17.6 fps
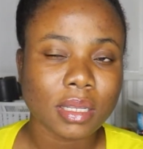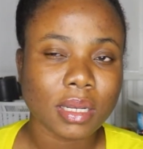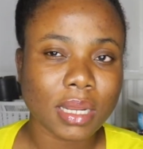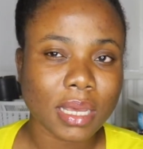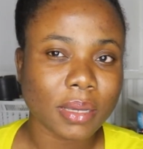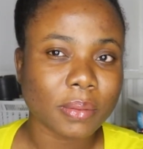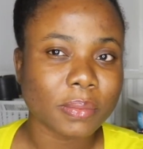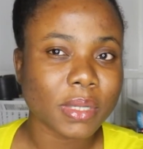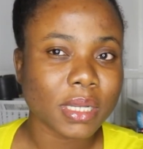
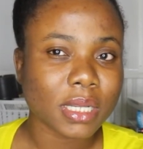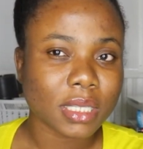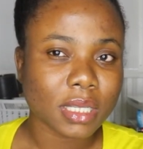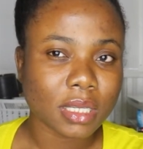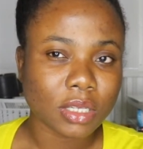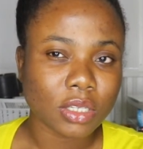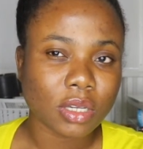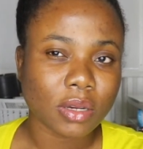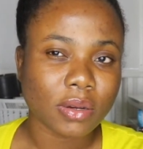
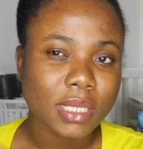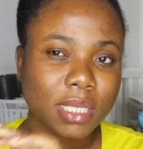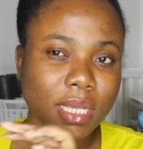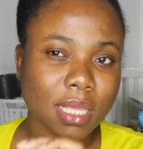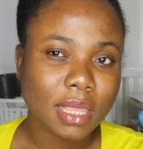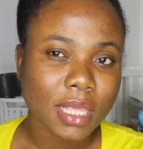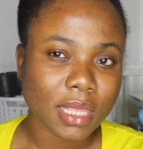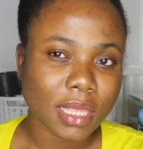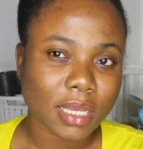liability insurance.
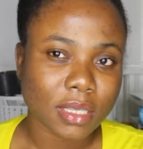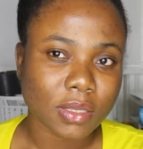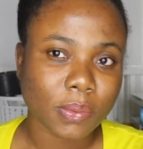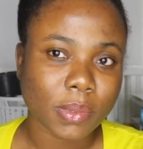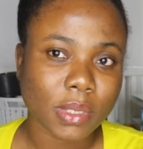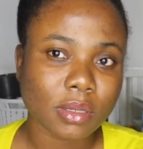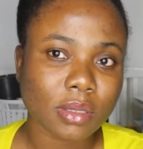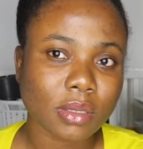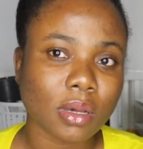I think that's
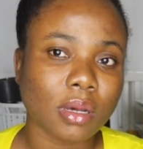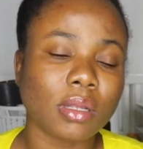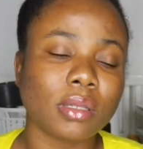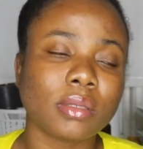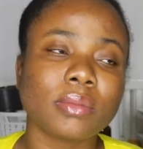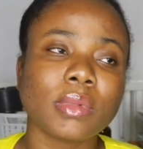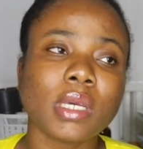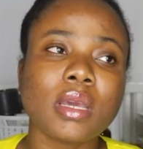what it's called.